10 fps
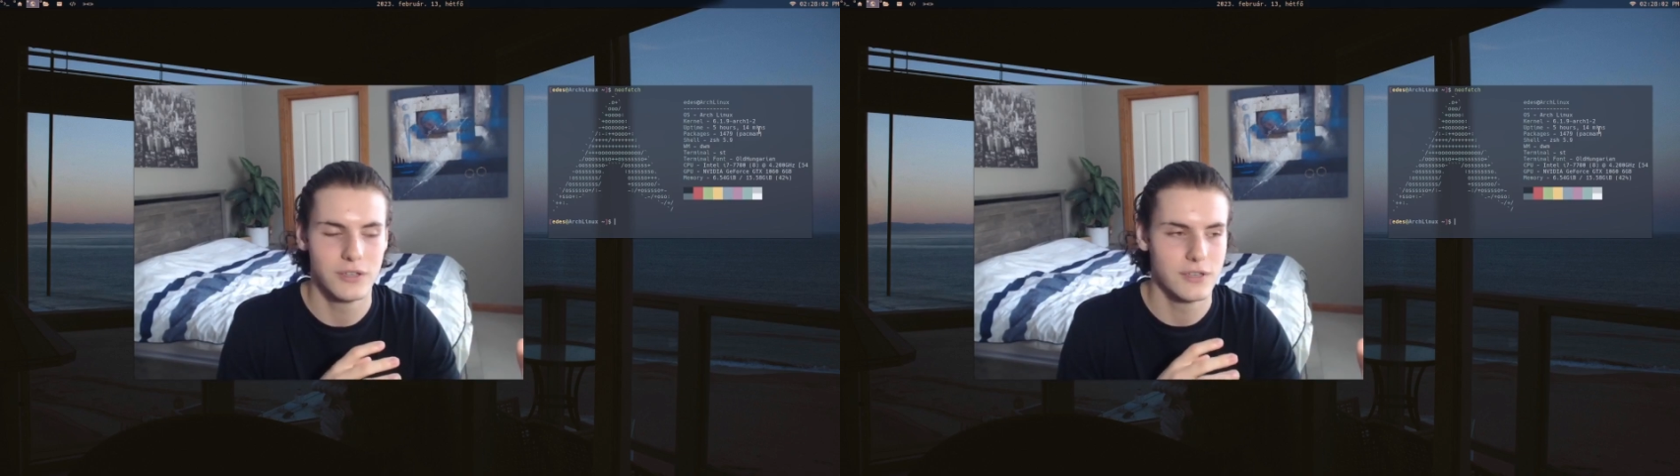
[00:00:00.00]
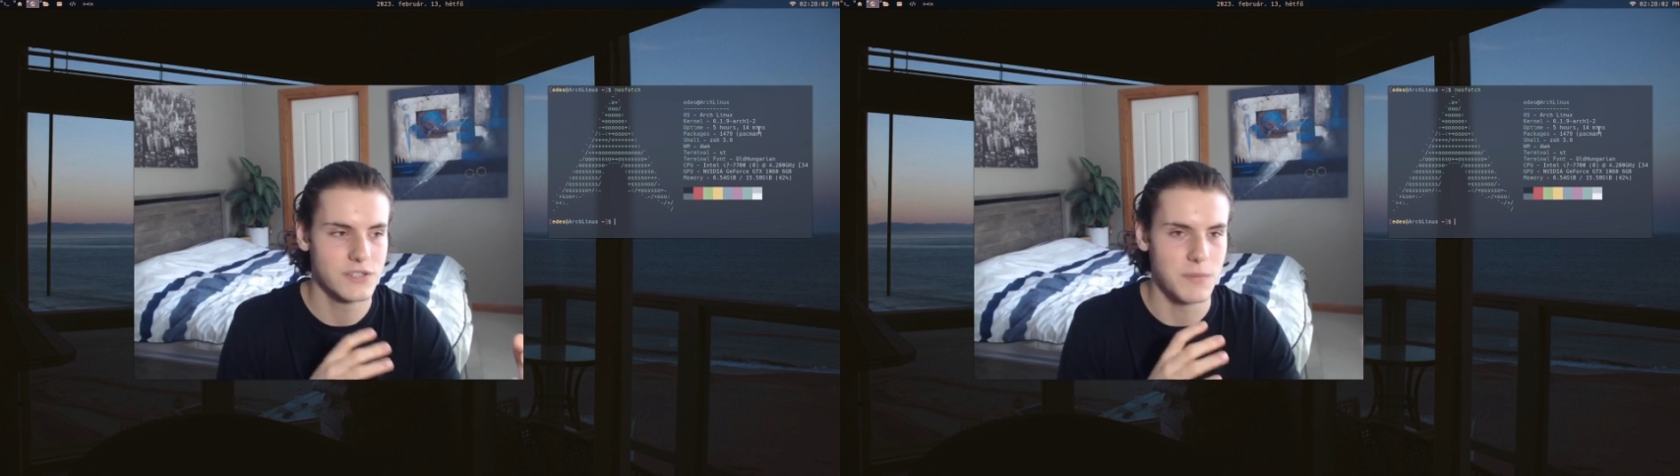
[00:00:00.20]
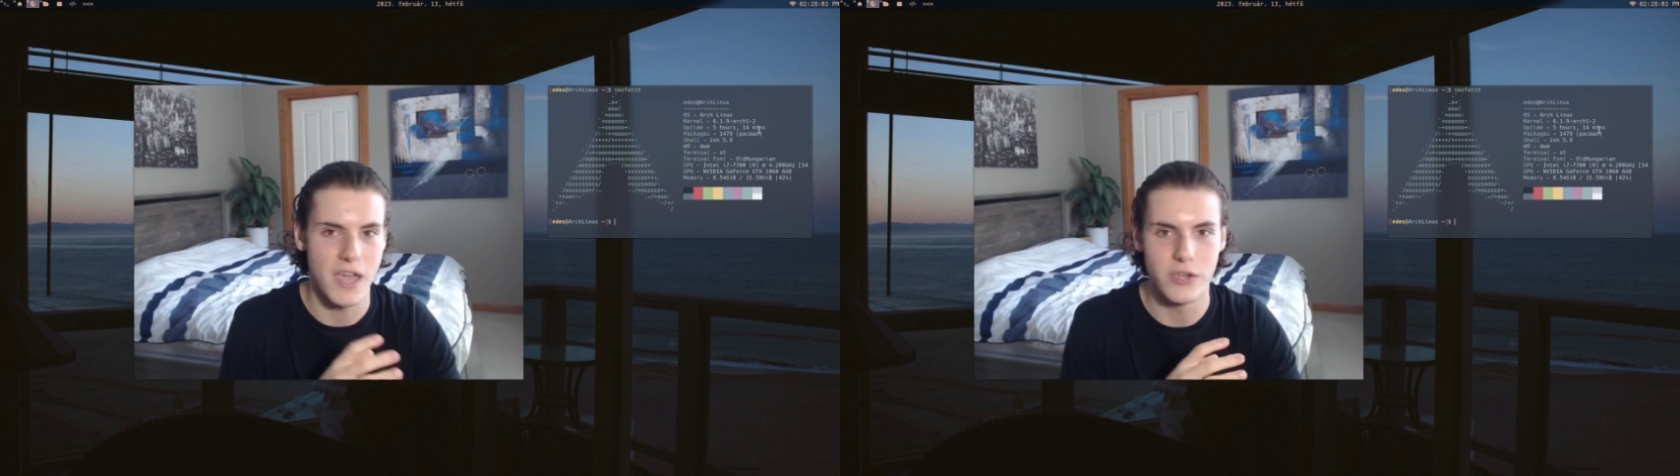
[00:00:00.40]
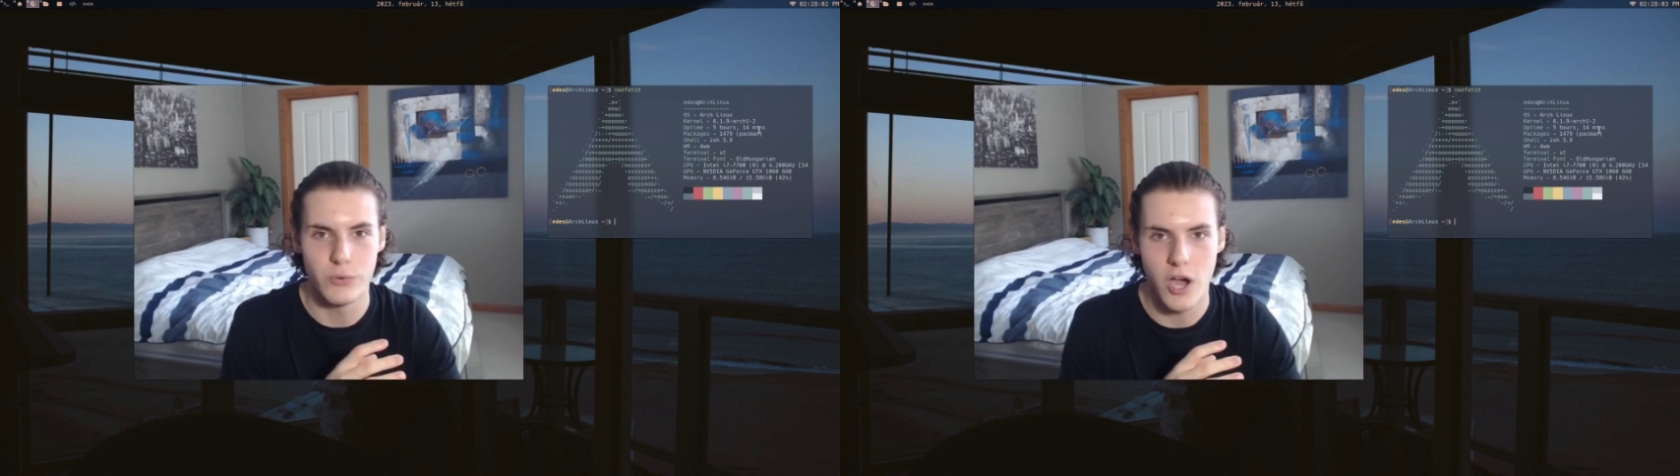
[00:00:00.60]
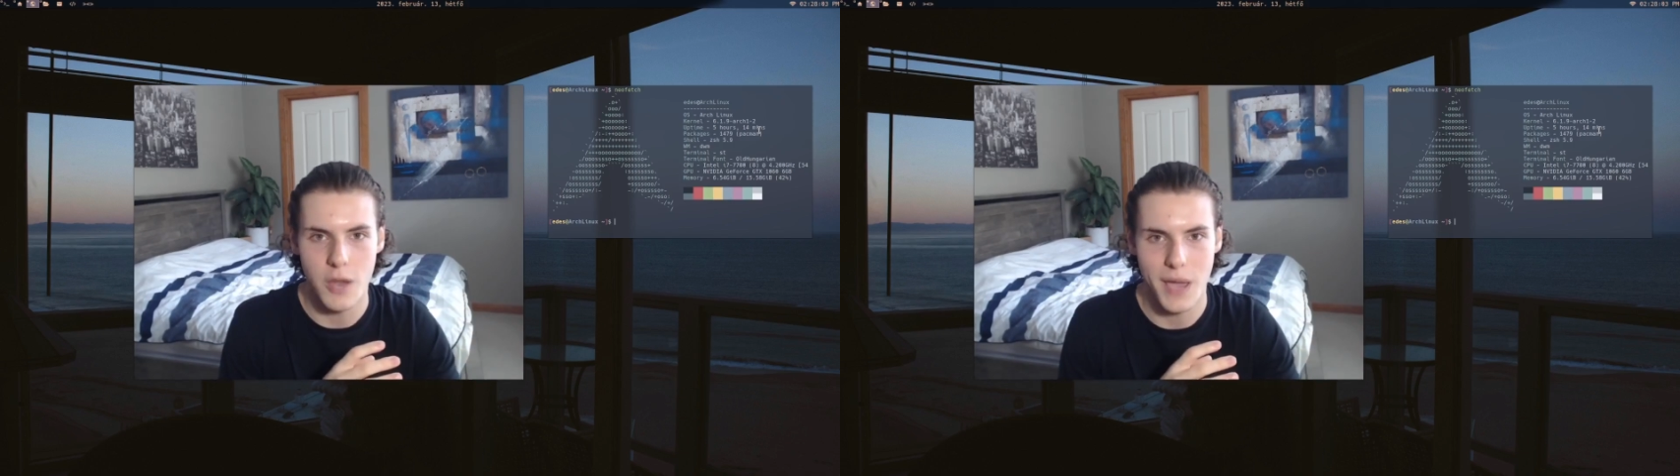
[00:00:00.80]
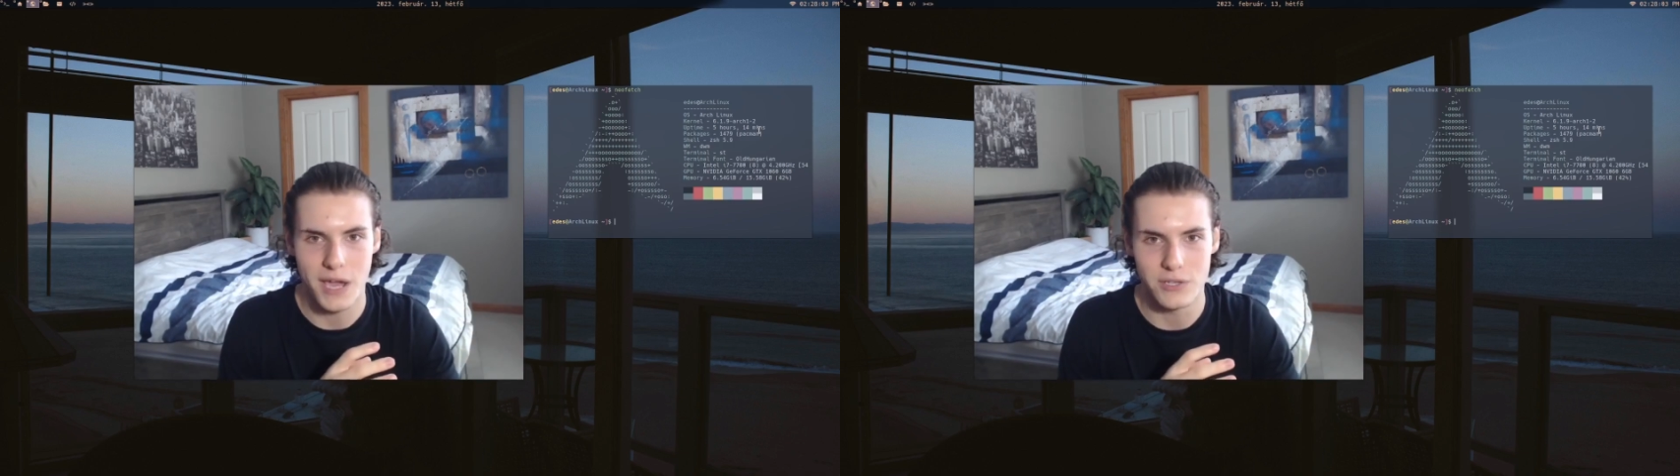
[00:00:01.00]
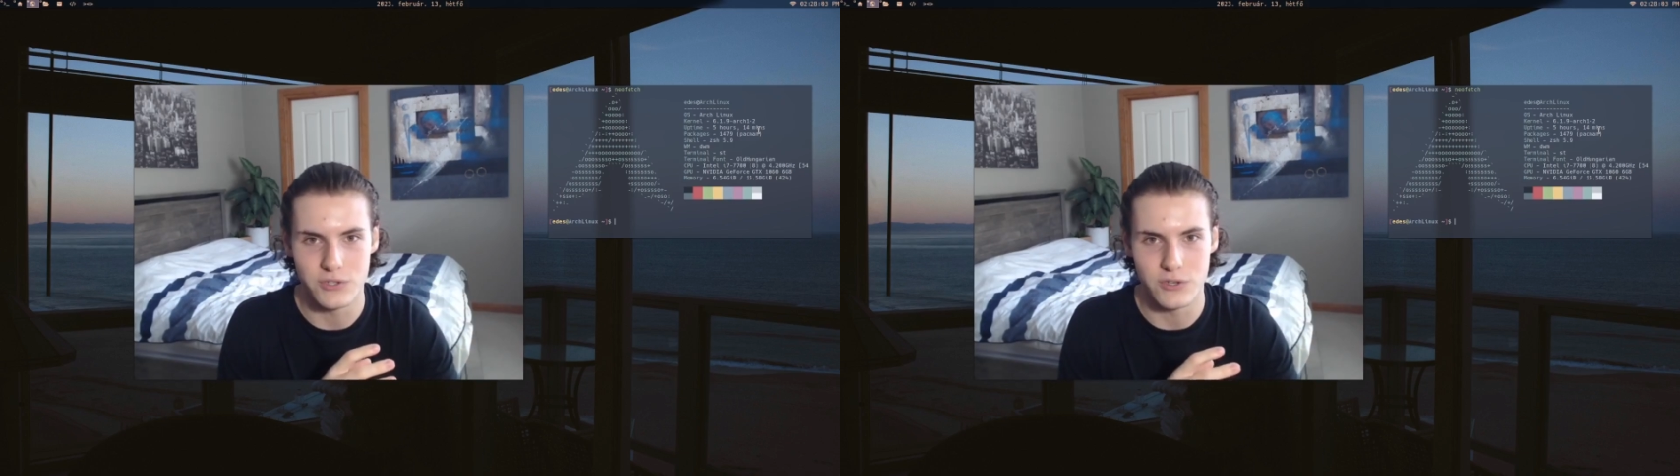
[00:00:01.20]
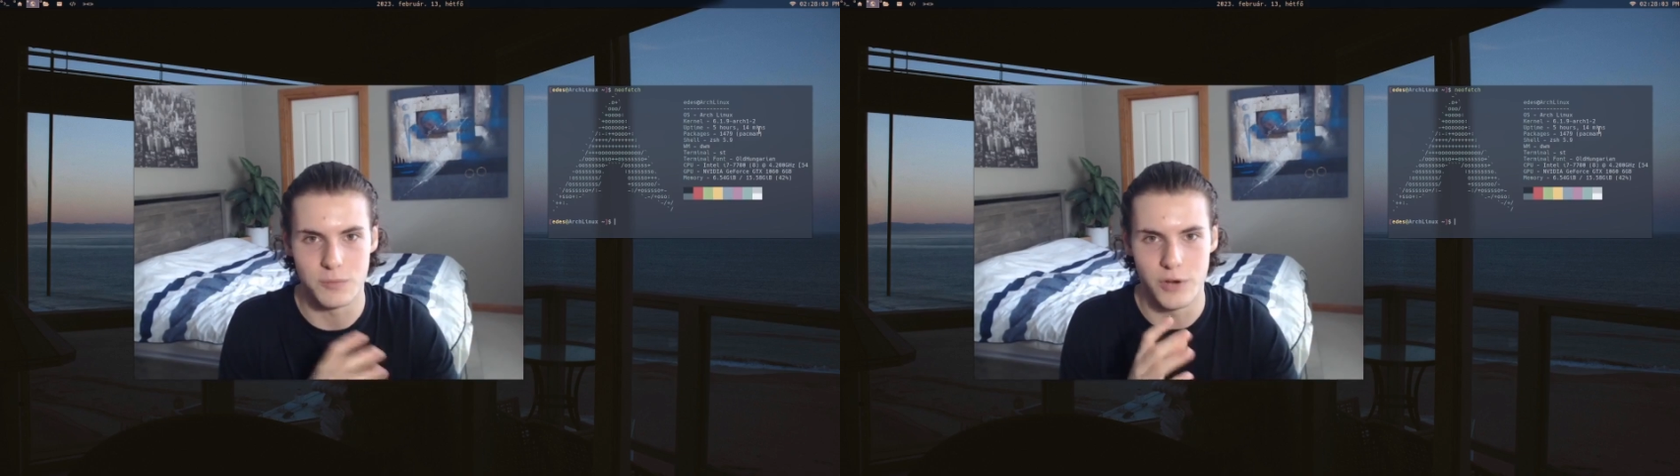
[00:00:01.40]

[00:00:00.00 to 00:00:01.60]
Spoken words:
some AUR package is going to